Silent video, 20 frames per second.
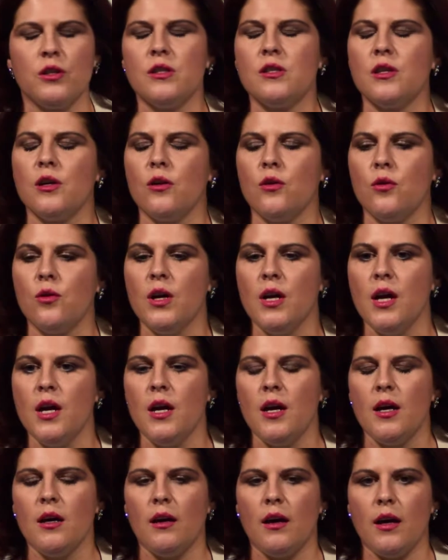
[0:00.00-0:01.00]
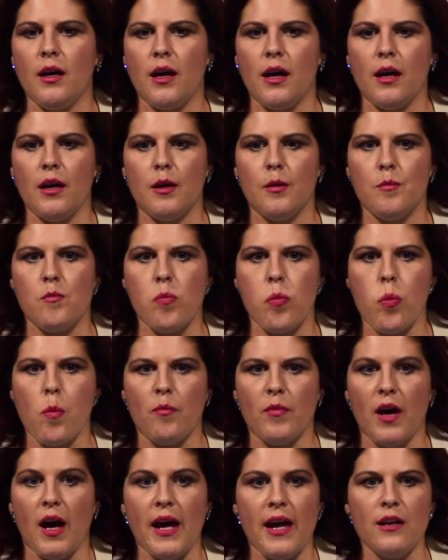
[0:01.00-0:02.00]
So
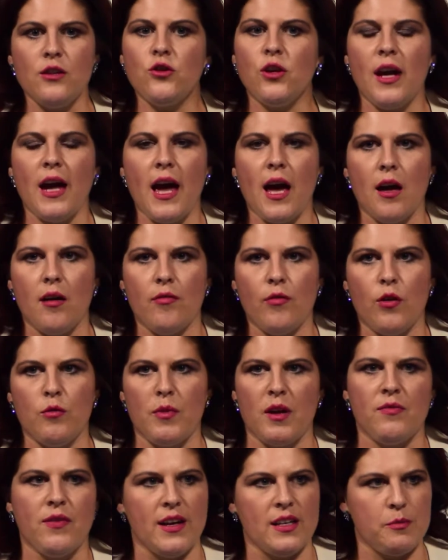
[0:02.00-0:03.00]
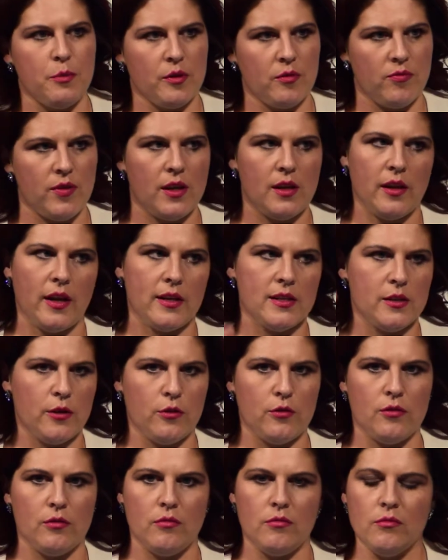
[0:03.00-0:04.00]
I actually have on my Facebook feed like
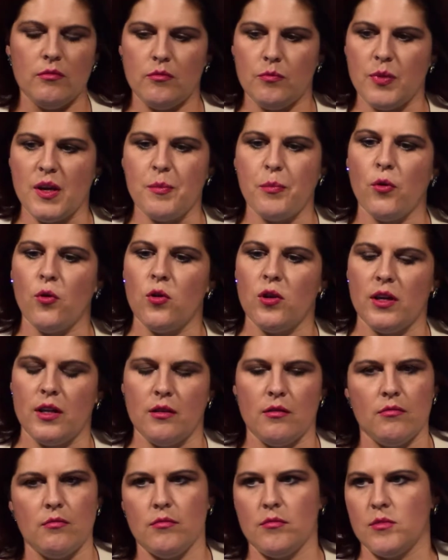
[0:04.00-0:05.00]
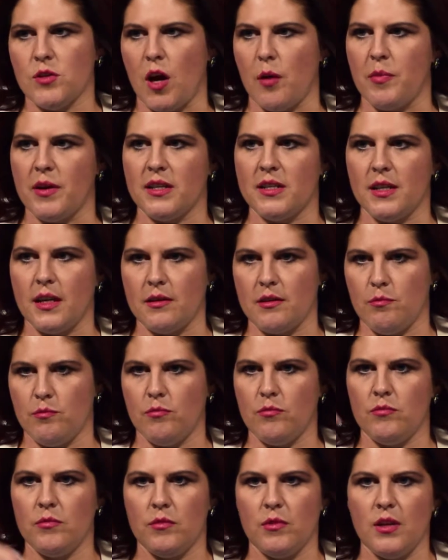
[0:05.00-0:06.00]
certain people and topics that
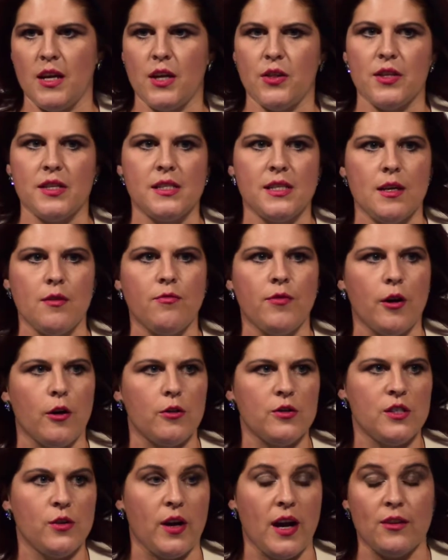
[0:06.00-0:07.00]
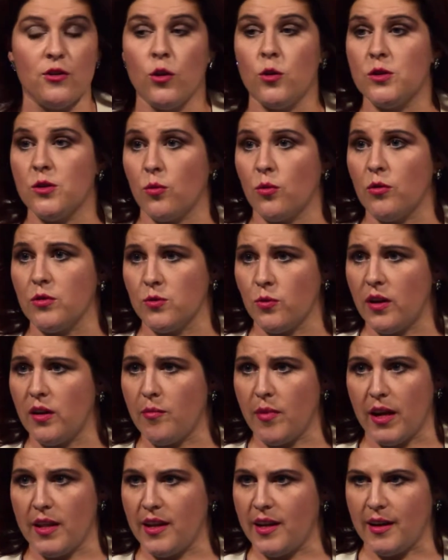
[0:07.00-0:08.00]
I hit the see first. So at Tulsa World, one of
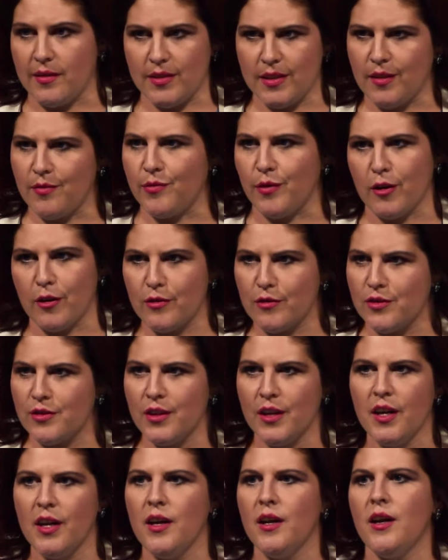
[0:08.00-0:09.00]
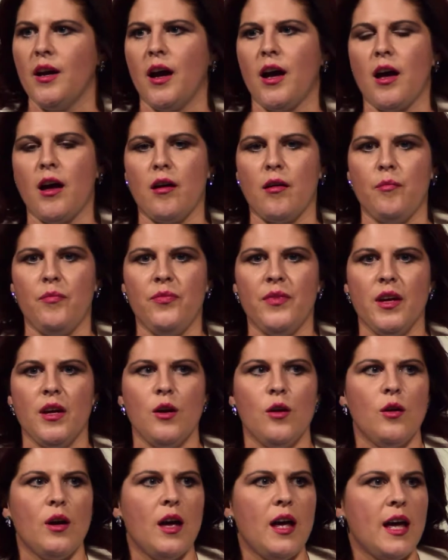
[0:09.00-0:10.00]
mine that have see first.
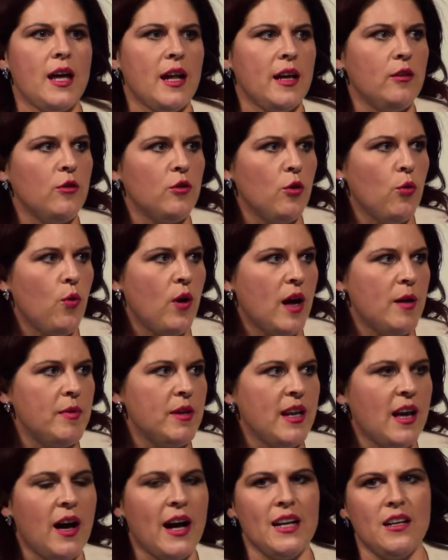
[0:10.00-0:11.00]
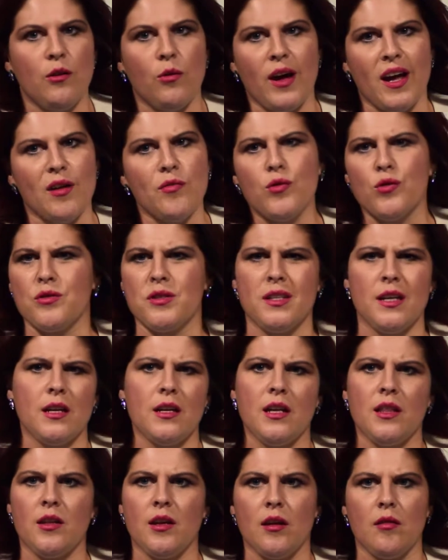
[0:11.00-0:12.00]
And I don't know why, but now I don't ever see
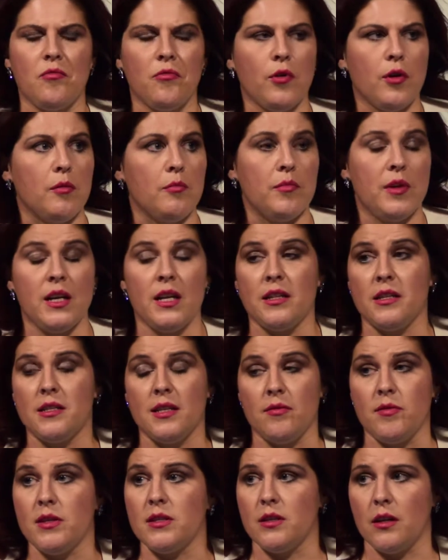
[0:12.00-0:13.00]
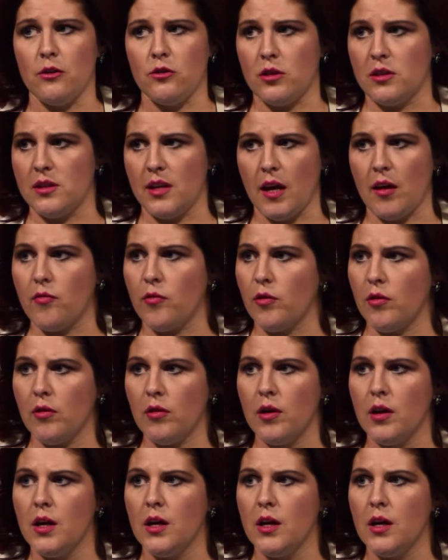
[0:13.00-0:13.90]
anything from any of the TV stations ever.